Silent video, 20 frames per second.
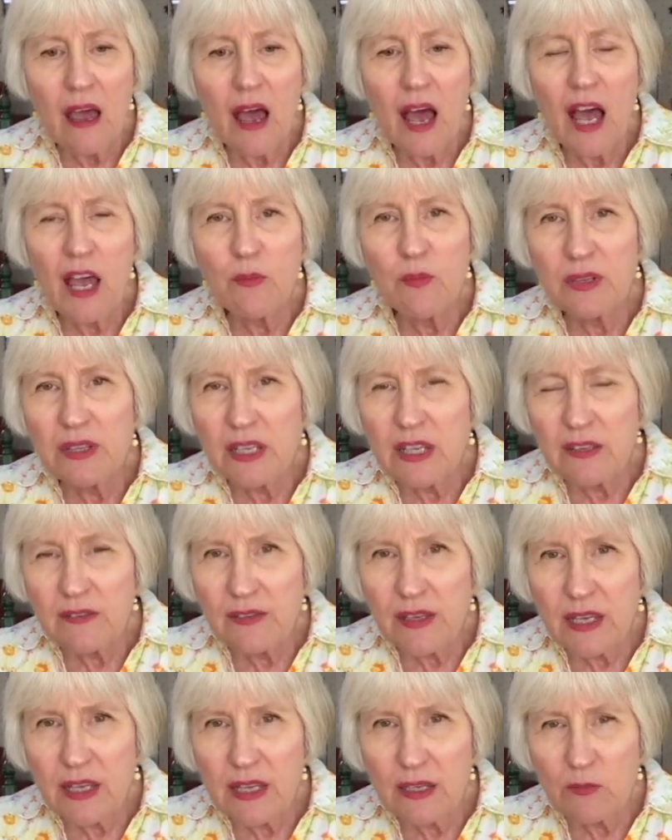I
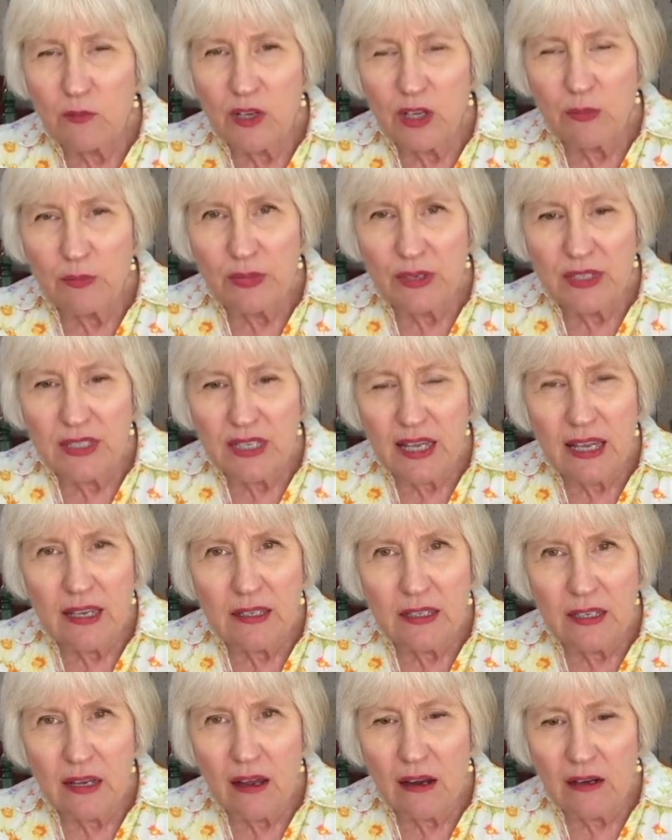believe he will
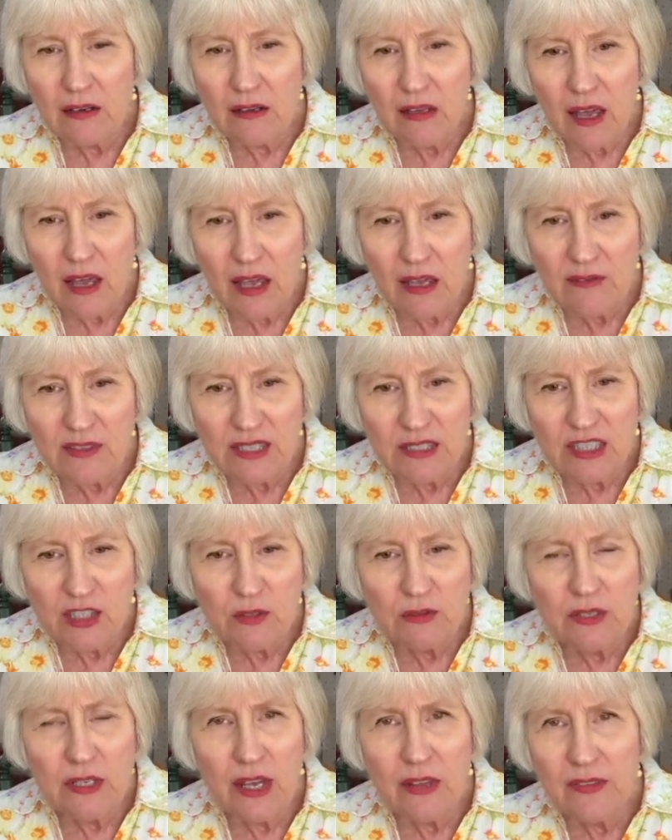protect our lives and
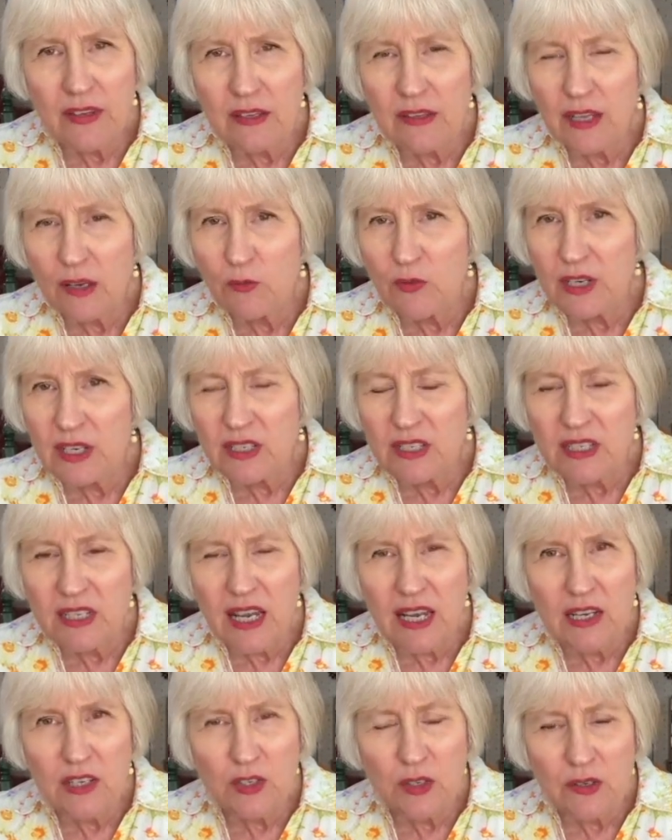do nothing that would
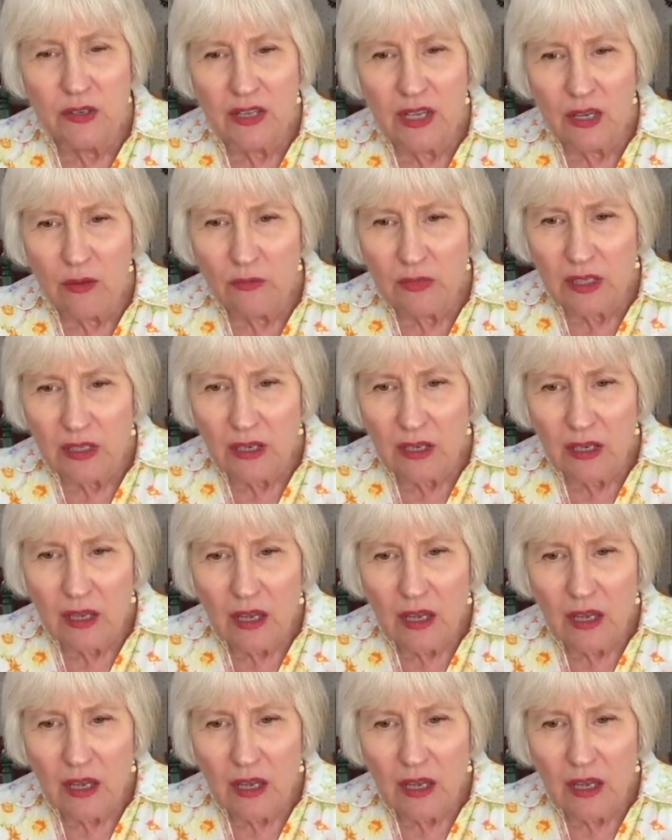endanger them.